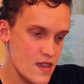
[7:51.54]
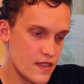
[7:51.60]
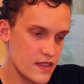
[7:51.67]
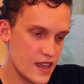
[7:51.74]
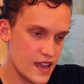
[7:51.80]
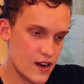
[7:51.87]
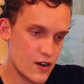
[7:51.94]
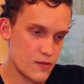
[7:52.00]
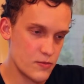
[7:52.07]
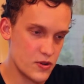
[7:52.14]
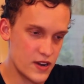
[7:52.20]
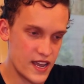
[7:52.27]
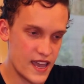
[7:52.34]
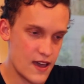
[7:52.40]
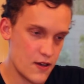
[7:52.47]
They're
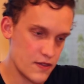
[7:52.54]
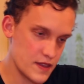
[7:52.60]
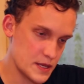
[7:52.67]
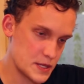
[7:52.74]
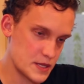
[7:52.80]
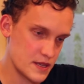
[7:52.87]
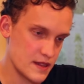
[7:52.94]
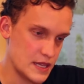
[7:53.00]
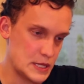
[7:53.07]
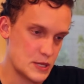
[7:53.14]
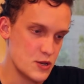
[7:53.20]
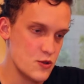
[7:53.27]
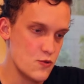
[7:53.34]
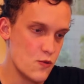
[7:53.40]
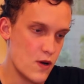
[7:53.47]
putting out this
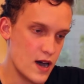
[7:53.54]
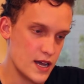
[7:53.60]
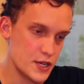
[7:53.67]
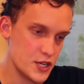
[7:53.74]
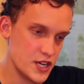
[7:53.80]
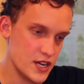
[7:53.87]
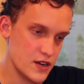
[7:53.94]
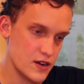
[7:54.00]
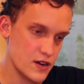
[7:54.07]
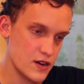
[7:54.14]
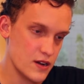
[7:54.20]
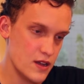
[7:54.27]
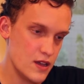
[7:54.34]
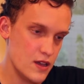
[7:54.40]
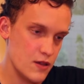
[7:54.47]
new watch
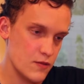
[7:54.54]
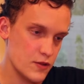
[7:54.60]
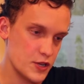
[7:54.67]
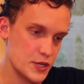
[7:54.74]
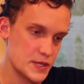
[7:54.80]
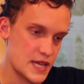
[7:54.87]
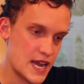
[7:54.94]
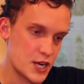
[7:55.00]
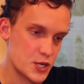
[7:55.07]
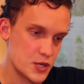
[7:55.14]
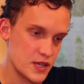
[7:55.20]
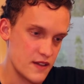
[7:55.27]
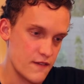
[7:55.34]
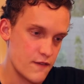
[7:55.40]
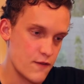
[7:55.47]
here, which is
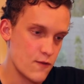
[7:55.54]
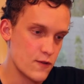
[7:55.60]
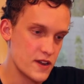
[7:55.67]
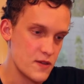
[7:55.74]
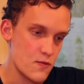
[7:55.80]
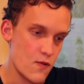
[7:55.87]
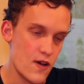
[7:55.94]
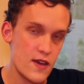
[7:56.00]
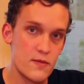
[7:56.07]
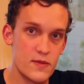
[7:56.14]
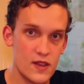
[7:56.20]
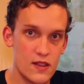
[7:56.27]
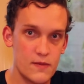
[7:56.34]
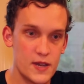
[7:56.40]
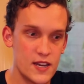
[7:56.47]
actually 41
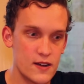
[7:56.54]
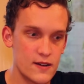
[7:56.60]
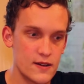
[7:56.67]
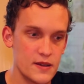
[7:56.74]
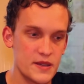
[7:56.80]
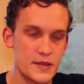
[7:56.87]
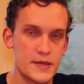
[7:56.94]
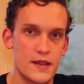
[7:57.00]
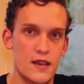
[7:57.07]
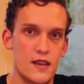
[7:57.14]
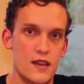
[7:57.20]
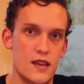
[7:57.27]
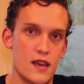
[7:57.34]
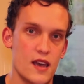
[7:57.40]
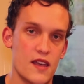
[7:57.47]
millimeters.
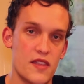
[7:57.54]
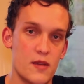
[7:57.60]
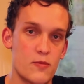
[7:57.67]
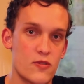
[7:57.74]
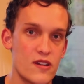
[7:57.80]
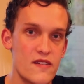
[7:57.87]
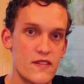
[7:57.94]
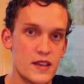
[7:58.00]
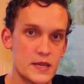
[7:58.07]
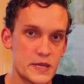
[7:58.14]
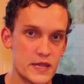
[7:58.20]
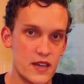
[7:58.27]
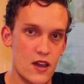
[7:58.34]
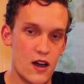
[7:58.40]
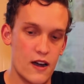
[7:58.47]
They
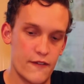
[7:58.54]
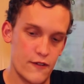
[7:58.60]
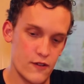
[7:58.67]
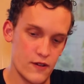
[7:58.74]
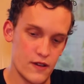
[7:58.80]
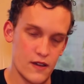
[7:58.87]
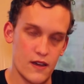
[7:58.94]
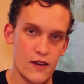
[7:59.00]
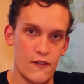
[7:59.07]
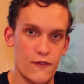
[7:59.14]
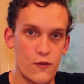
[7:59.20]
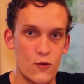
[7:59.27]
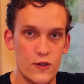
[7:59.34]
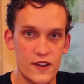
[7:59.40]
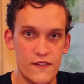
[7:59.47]
previously offered a
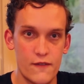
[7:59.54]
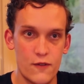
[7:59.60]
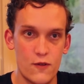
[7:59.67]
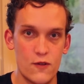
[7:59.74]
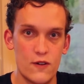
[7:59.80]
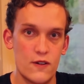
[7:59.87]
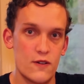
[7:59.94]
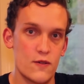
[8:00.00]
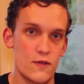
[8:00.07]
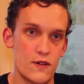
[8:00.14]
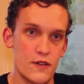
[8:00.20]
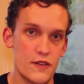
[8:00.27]
44 or a